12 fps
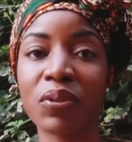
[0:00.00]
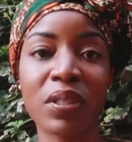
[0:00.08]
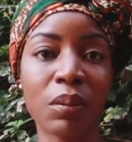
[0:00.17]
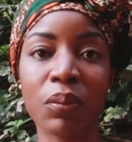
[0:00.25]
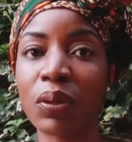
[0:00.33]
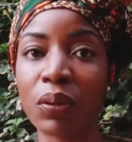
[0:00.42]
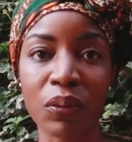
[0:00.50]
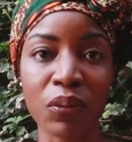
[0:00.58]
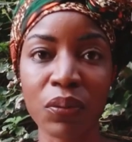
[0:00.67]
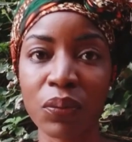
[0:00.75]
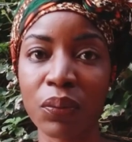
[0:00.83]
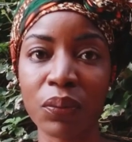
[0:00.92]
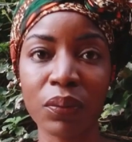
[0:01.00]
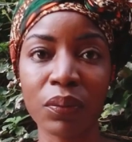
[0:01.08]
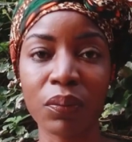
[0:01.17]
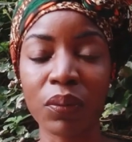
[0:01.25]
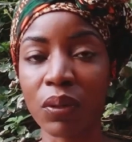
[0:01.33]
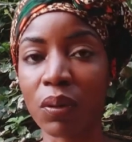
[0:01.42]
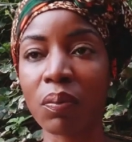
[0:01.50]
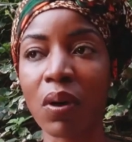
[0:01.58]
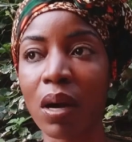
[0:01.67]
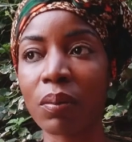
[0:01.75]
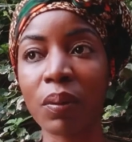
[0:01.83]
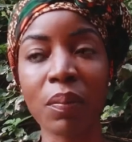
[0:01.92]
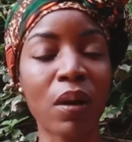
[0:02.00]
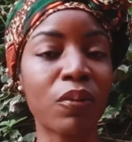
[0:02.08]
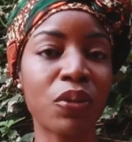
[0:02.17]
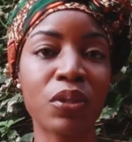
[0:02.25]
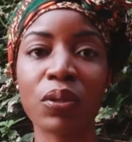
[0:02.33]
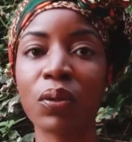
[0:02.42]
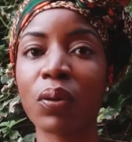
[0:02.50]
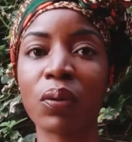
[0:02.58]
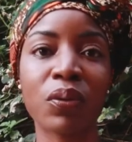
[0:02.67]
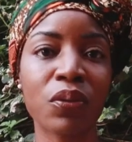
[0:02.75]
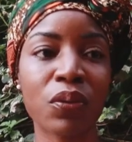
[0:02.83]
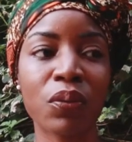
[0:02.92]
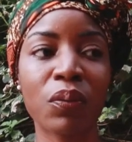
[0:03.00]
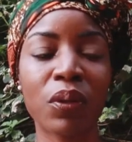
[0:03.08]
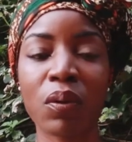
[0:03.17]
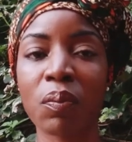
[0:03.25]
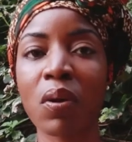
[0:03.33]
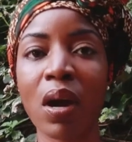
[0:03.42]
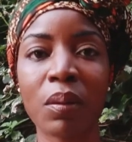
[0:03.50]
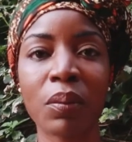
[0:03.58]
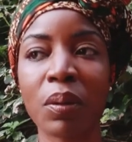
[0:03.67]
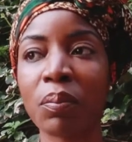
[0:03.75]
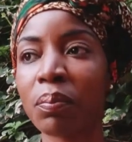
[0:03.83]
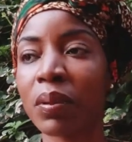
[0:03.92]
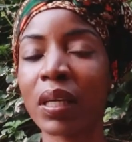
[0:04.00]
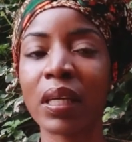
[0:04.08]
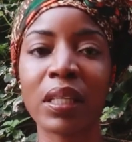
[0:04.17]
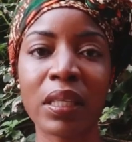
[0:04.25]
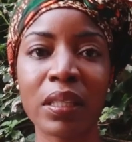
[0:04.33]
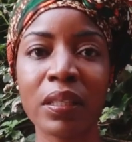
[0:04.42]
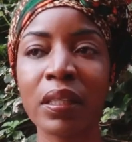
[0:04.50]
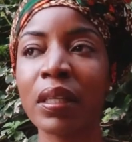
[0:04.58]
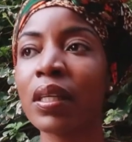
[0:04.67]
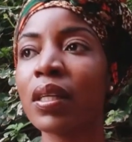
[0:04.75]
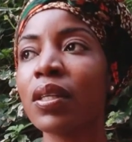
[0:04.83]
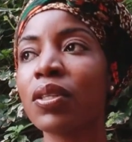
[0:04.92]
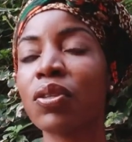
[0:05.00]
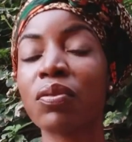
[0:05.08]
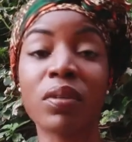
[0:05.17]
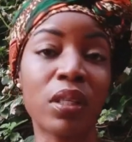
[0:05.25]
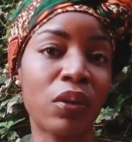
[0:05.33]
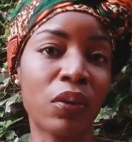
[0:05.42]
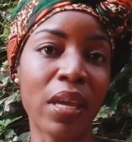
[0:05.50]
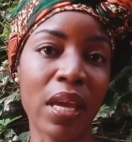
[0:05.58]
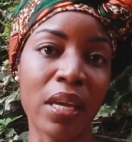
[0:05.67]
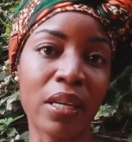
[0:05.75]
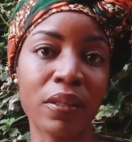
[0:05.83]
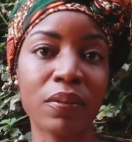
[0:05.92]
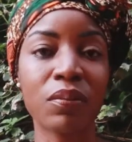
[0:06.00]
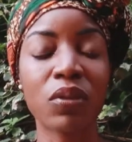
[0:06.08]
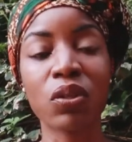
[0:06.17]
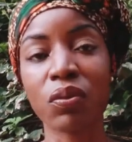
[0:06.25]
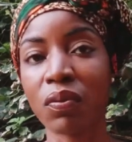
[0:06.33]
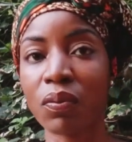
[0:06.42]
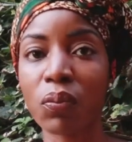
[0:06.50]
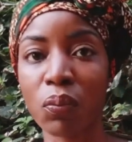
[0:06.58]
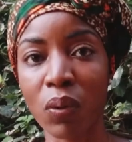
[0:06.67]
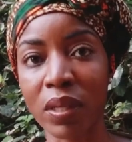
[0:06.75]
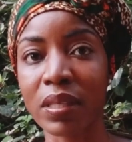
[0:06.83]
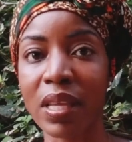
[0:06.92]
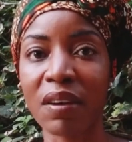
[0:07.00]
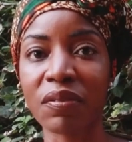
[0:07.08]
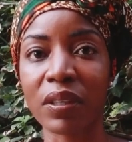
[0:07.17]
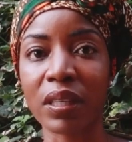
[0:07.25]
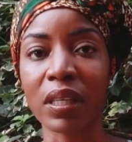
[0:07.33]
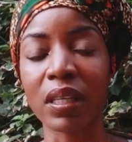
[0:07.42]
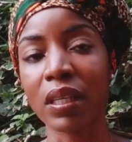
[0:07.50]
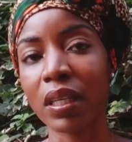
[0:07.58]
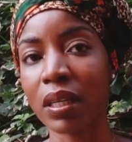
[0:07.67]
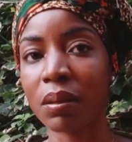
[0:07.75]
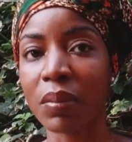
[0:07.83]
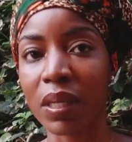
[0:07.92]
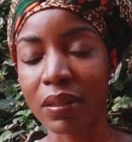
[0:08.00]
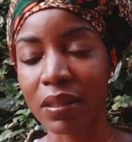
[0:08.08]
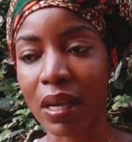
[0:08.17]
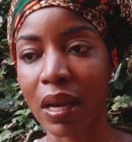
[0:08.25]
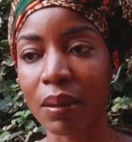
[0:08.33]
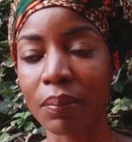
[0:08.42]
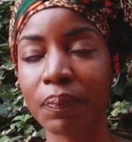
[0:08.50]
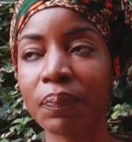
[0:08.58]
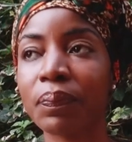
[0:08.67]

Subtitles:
able to go to school with no problem. I was still going to school with no problem, planning to relocate to West Africa in the meantime.